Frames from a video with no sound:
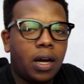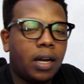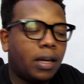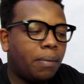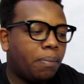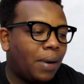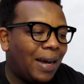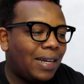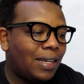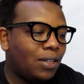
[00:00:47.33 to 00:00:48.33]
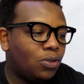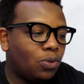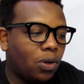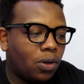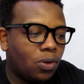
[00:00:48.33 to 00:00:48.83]
and I'm planning
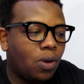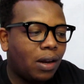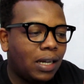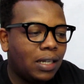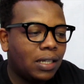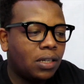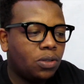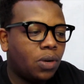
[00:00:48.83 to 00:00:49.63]
to do a detailed